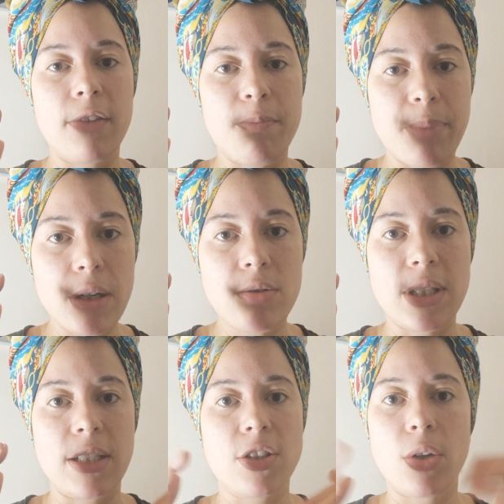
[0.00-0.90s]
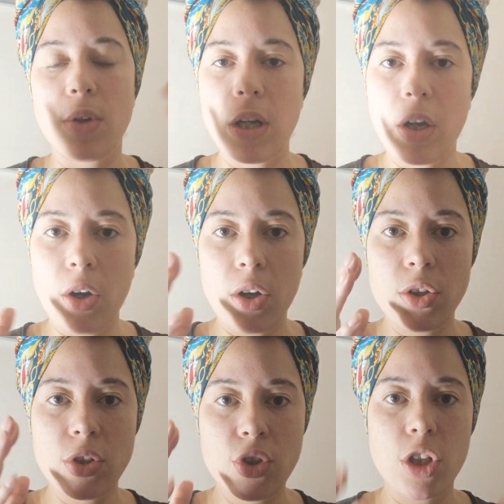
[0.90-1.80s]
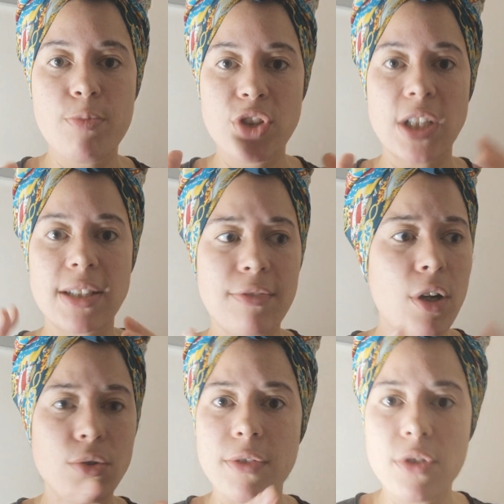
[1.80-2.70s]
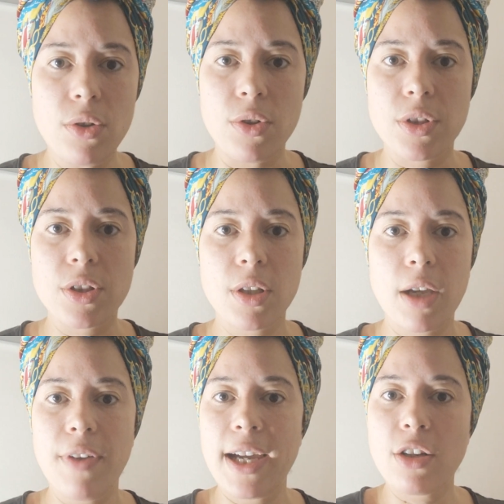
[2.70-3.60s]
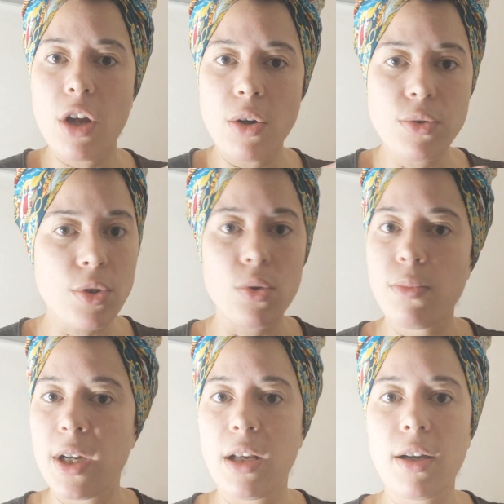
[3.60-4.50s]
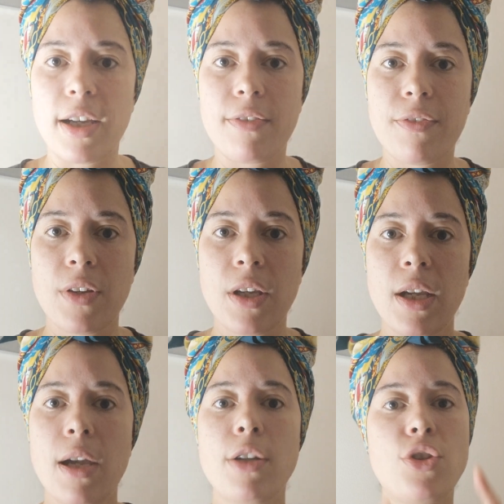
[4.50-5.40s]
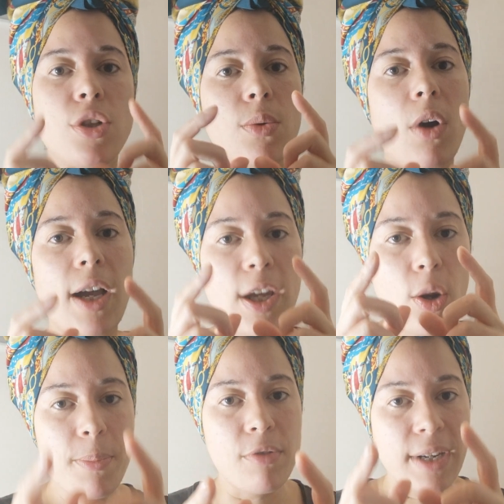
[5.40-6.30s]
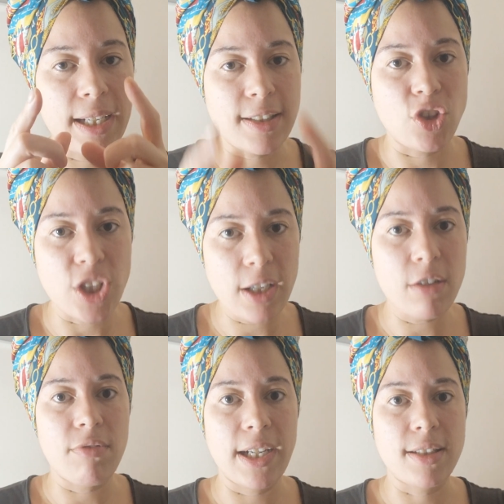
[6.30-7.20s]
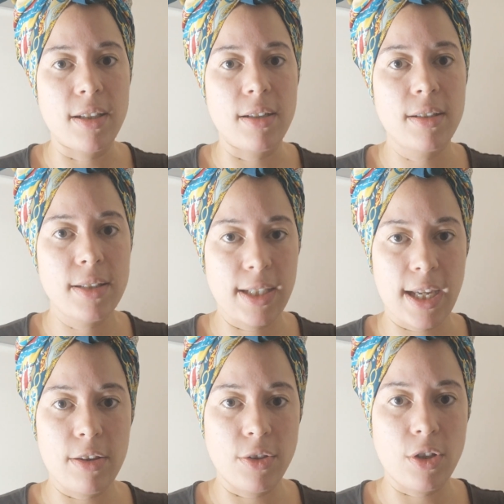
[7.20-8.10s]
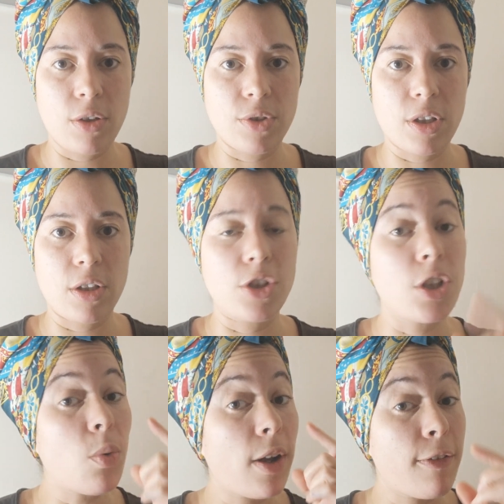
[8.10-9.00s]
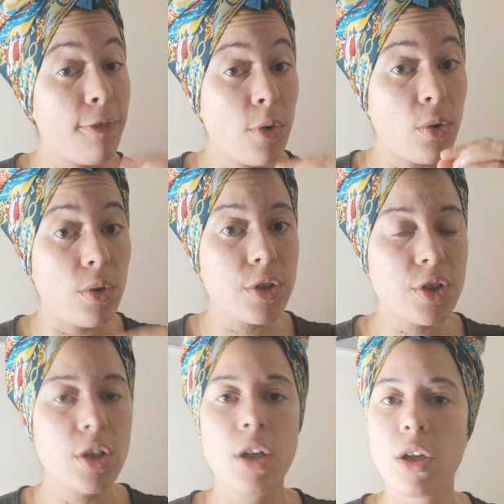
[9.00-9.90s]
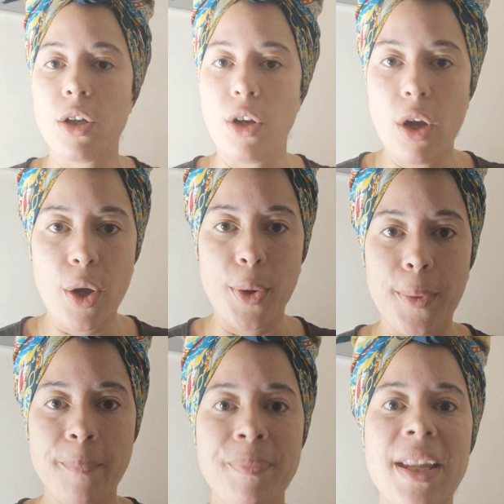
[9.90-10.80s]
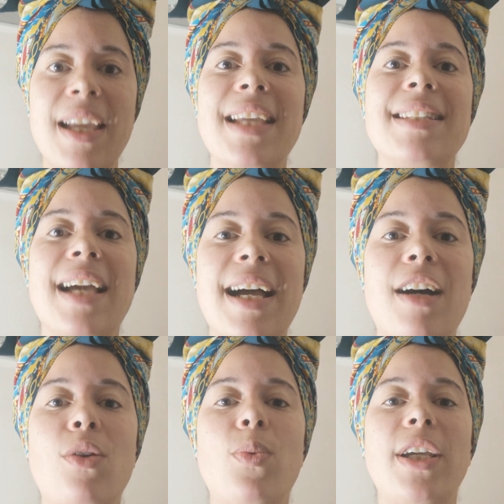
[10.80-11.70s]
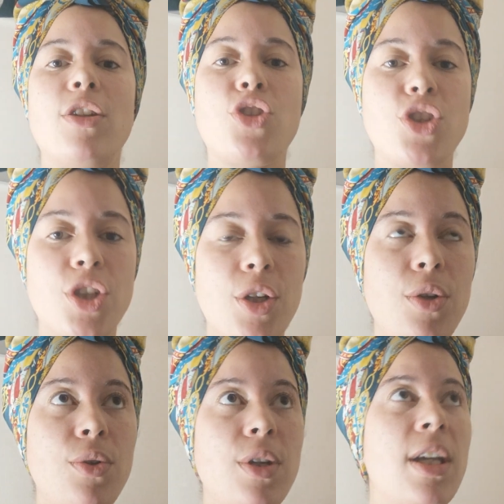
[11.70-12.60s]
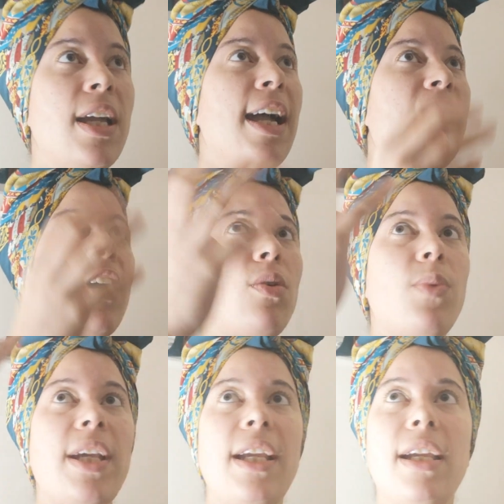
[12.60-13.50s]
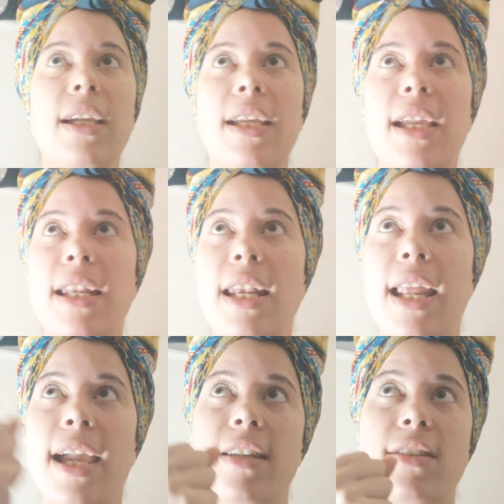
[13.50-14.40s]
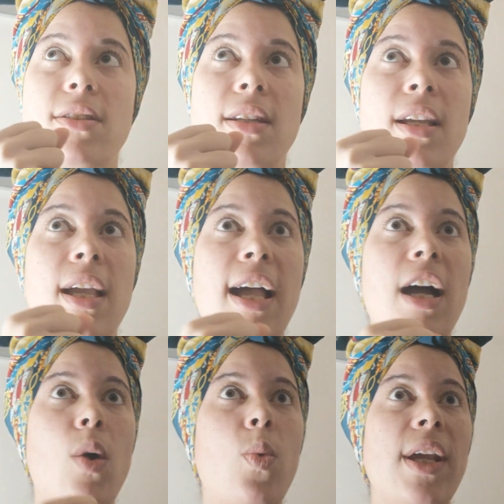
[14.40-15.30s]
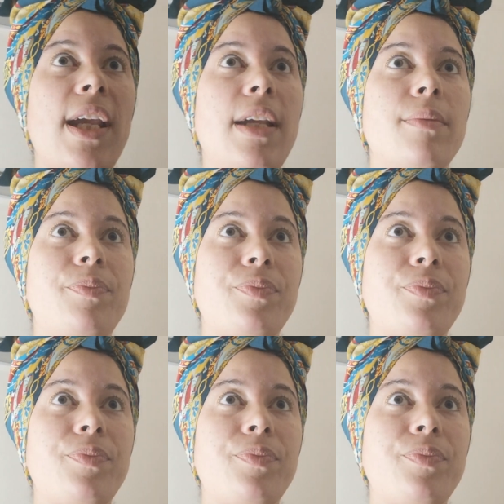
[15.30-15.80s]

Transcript: of building. So, do projectors have goals? Of course. I've had goals all my life. Do I operate as a generator to get those goals done? Do I force? No. It's how we attune, how we connect, how we